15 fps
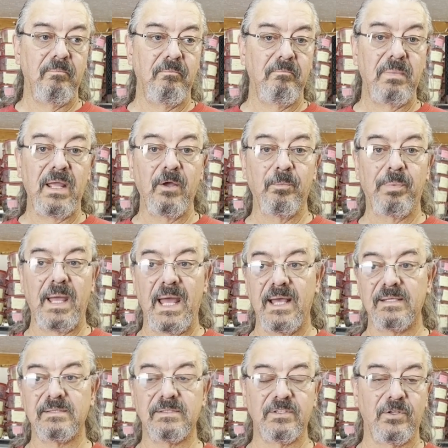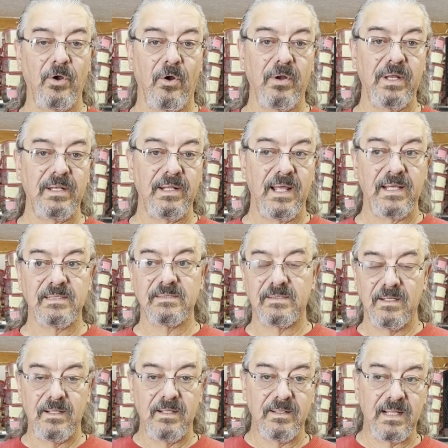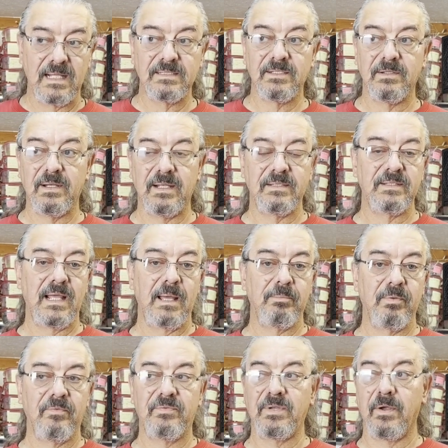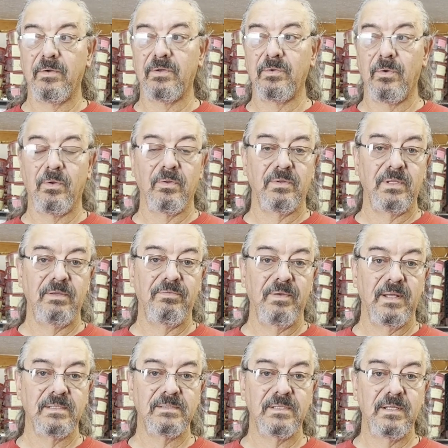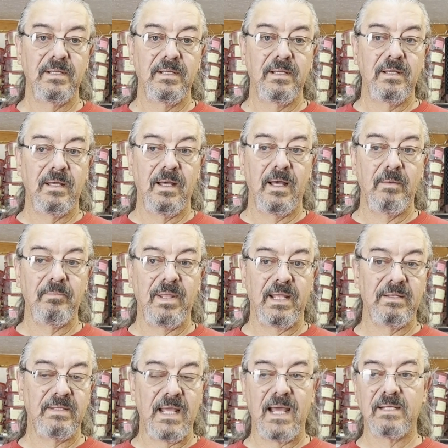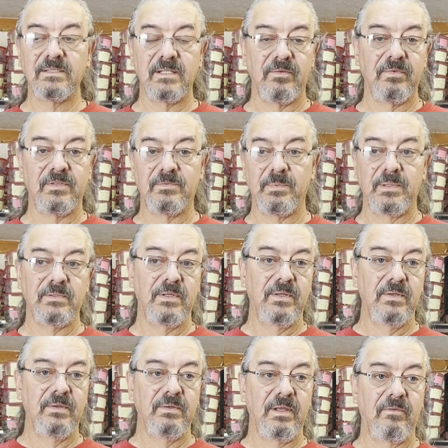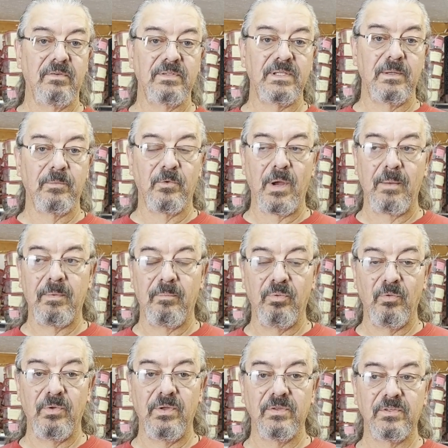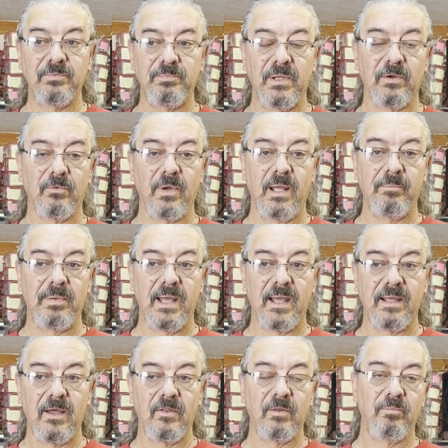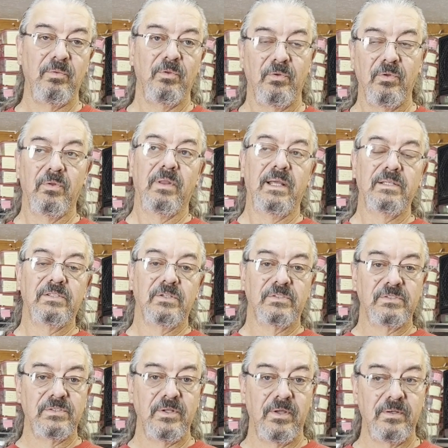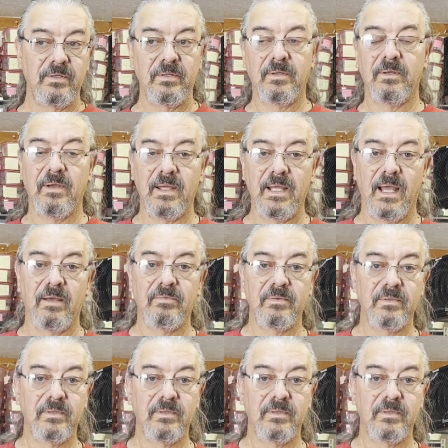male bass guarding nests, that's an example of territorial defense. They attack stuff, especially, you ever see them grab a bluegill and spit it right back out, and the bluegill lays there stunned? I have.